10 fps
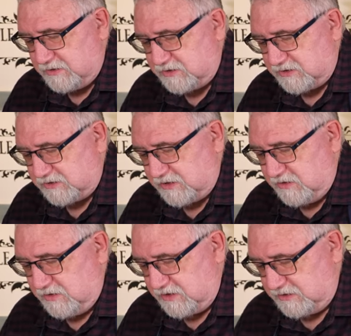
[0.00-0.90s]
just so
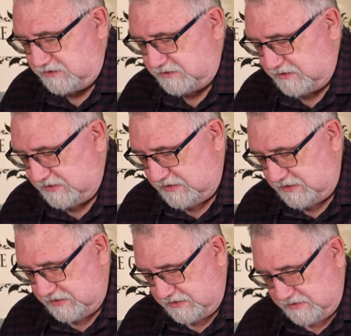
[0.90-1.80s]
you can see
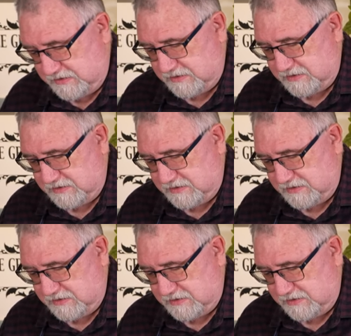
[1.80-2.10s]
here.